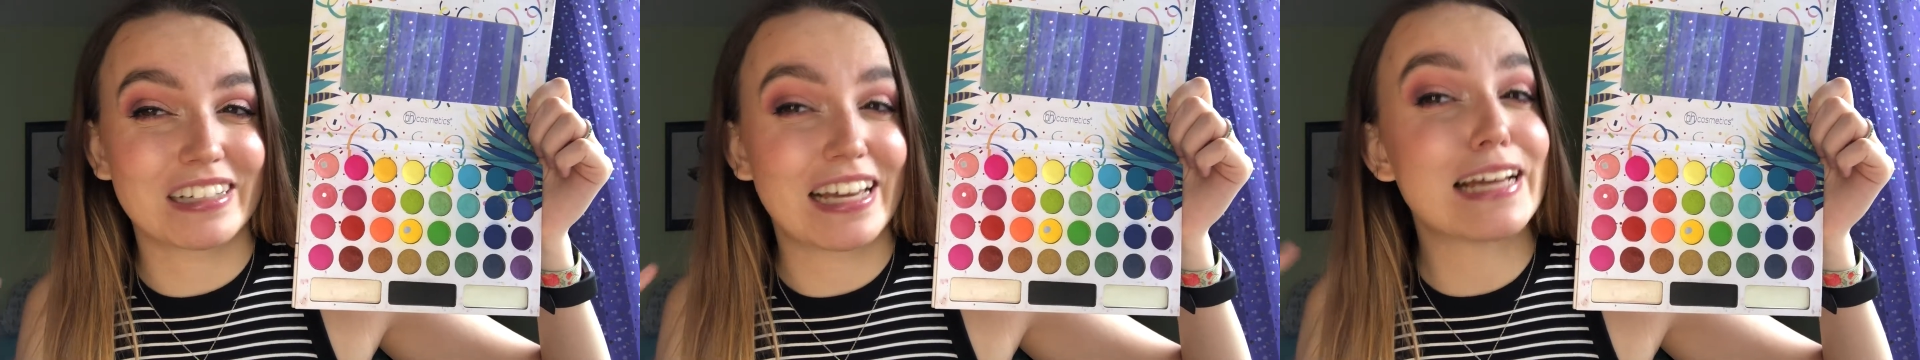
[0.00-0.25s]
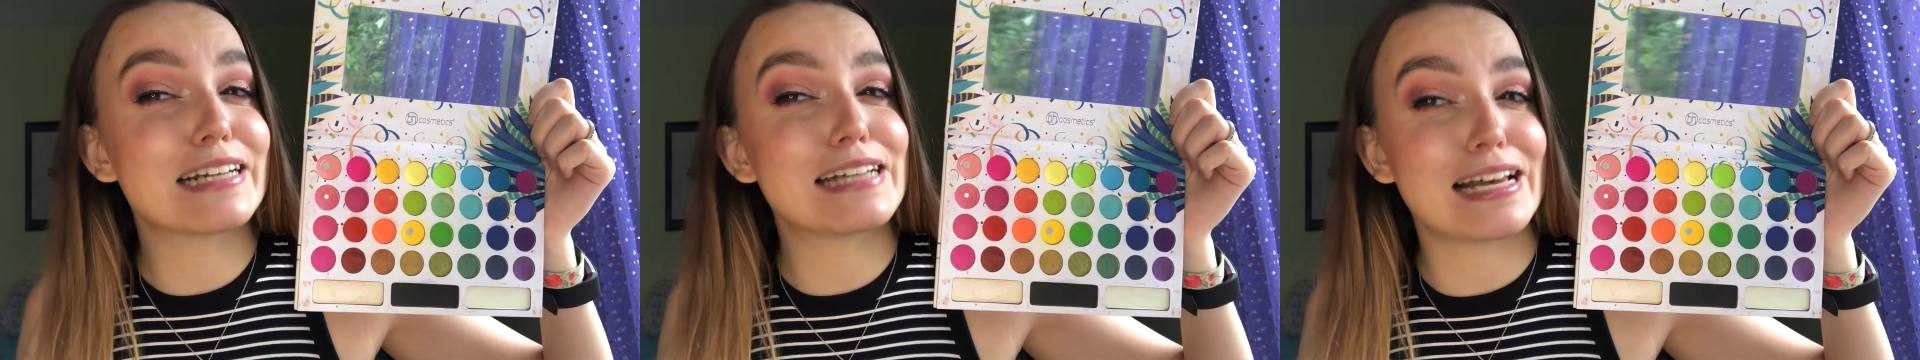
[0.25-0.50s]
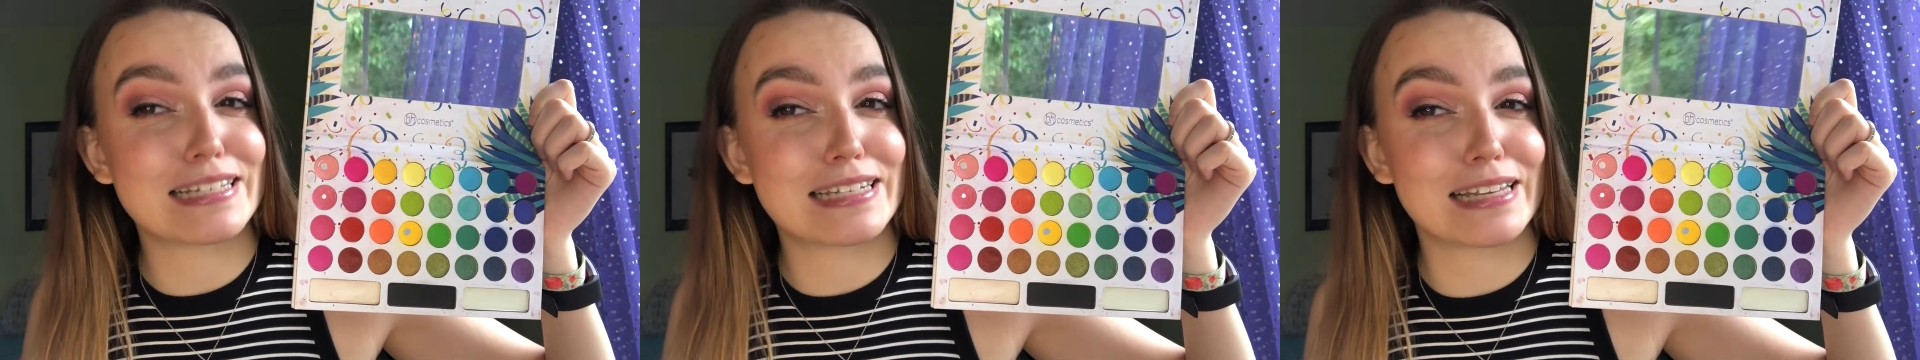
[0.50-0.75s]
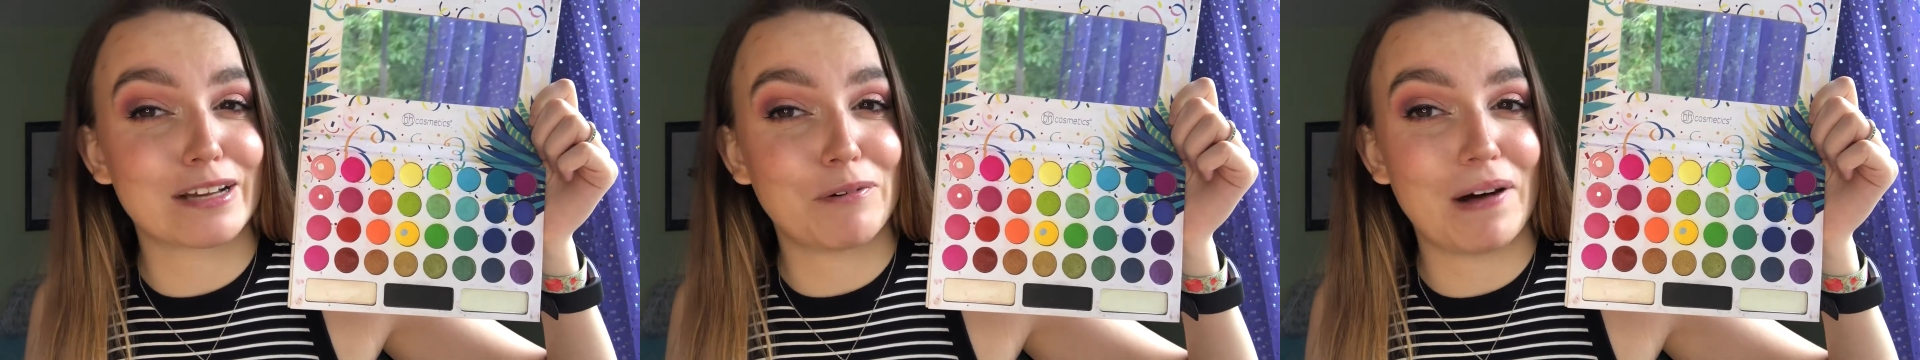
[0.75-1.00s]
Can't attest to
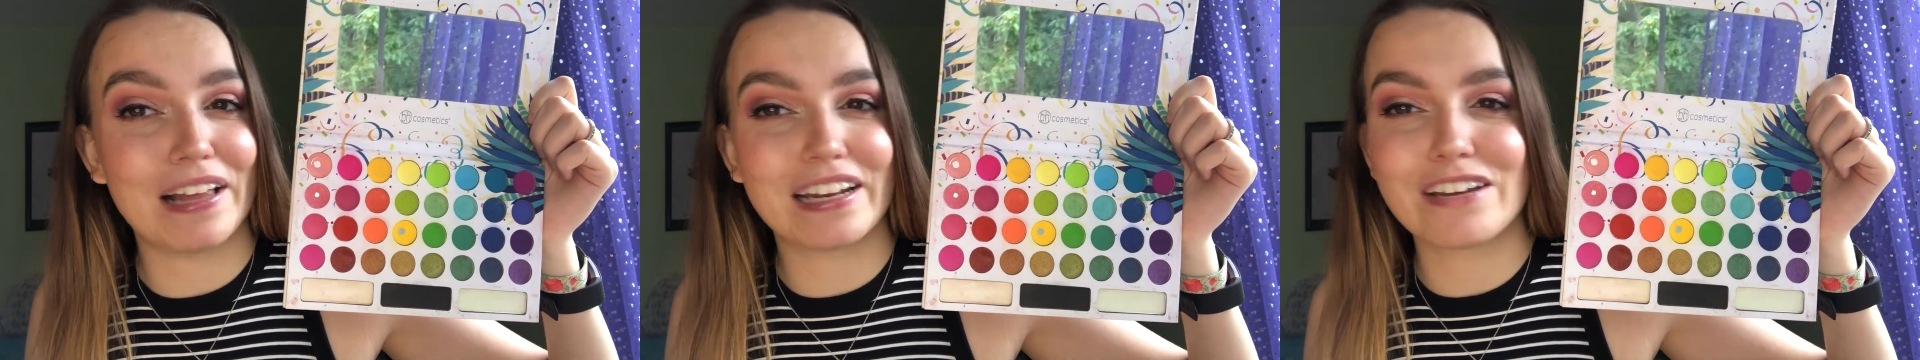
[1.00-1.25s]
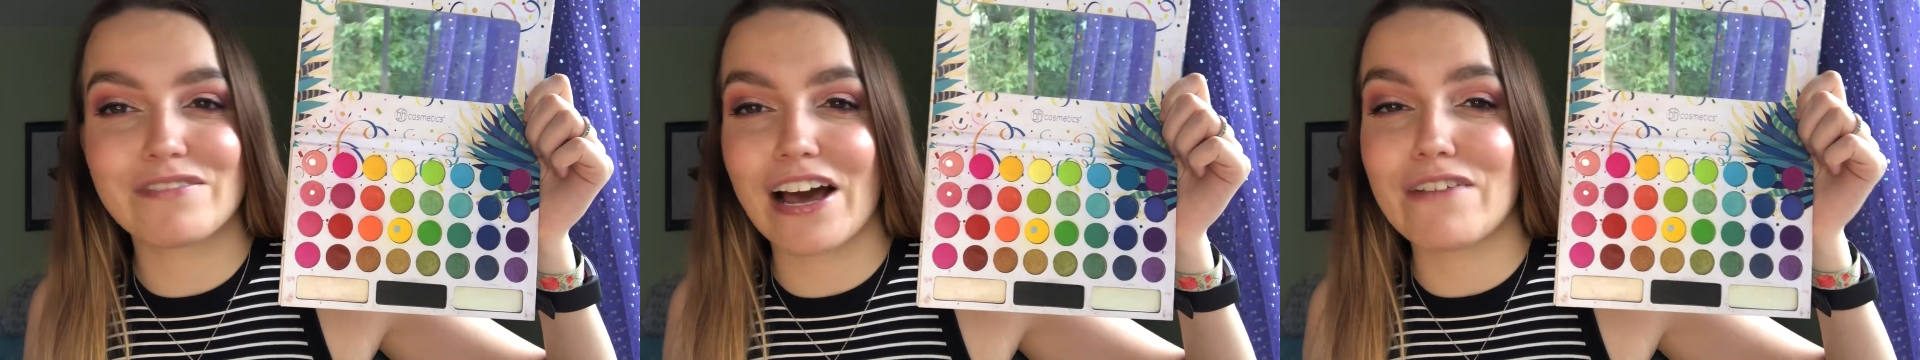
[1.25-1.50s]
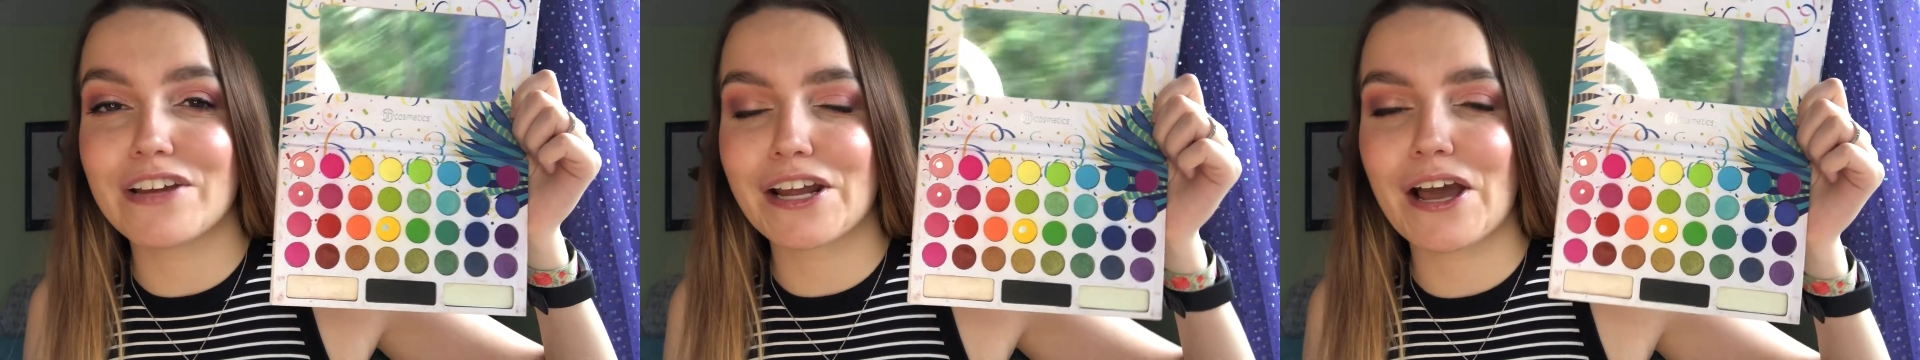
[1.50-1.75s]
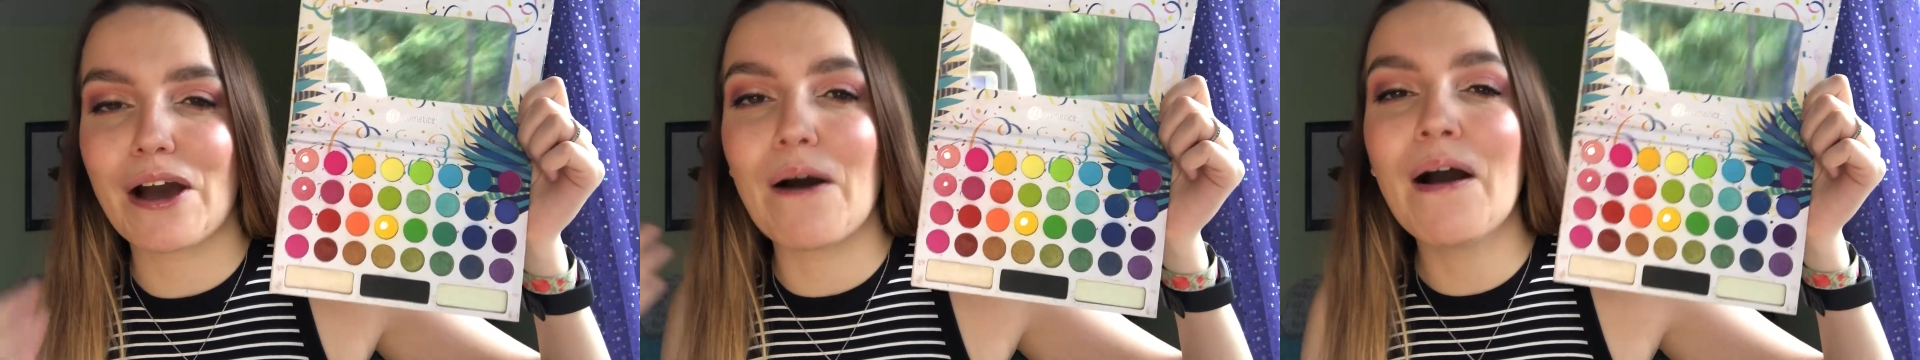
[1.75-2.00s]
the quality of that
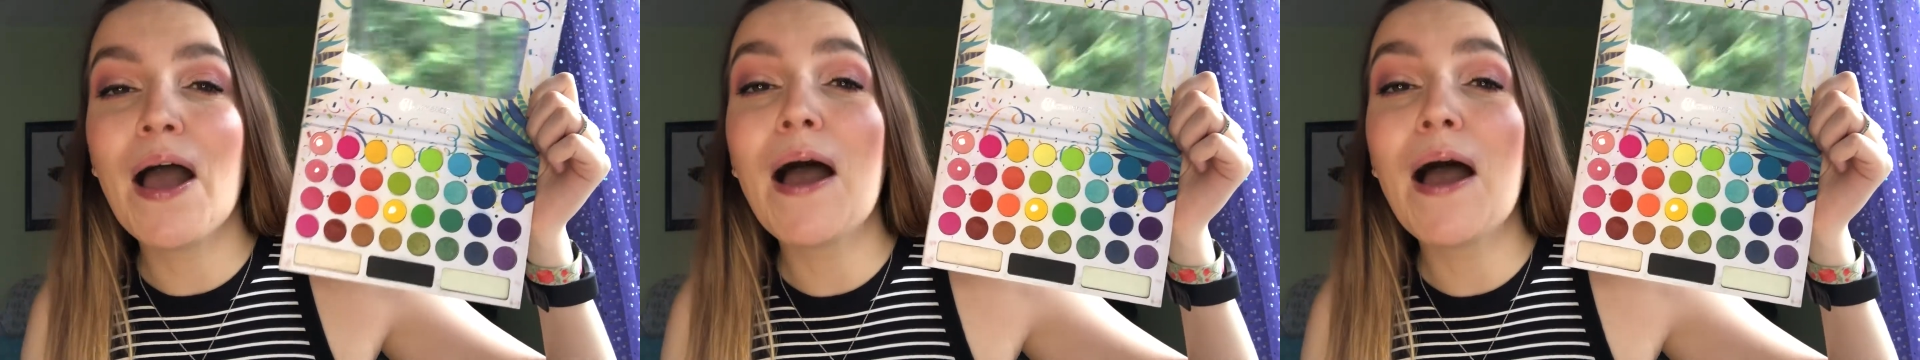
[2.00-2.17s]
video,